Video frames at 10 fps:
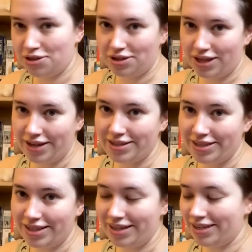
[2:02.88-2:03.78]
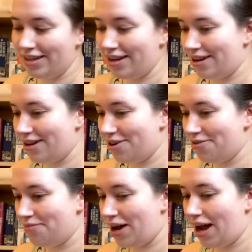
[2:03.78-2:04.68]
to look at today.
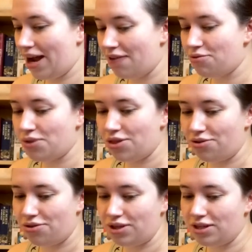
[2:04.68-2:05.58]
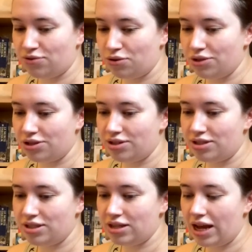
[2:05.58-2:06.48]
I haven't went through these
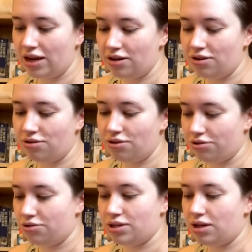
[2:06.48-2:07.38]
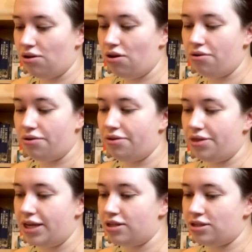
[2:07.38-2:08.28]
folders in God knows how long.
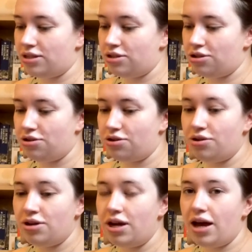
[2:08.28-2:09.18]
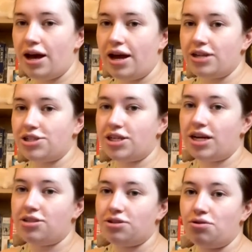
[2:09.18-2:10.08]
These two I actually
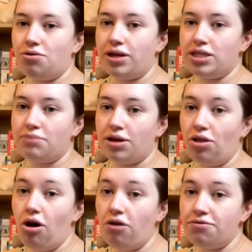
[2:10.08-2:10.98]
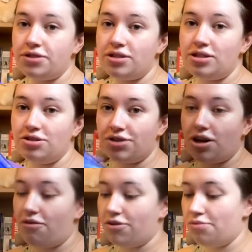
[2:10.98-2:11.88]
had to go into my loft to
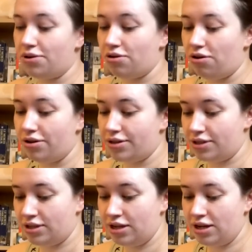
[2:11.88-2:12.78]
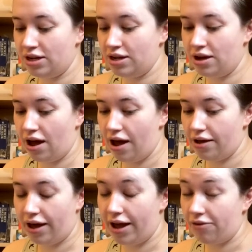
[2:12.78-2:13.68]
recover because
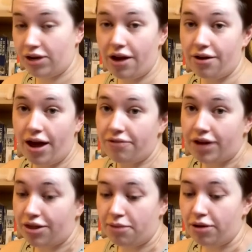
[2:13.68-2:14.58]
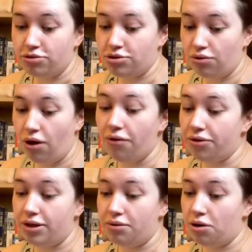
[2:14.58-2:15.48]
I haven't had them out in so long
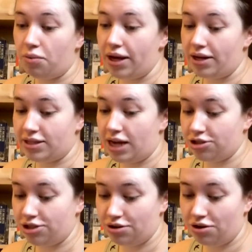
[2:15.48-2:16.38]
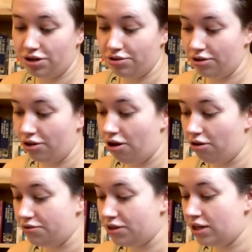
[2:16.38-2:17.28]
that they were away stashed in a corner in the
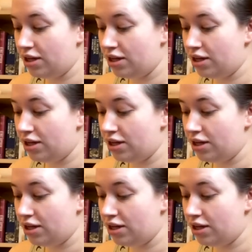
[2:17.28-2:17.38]
loft.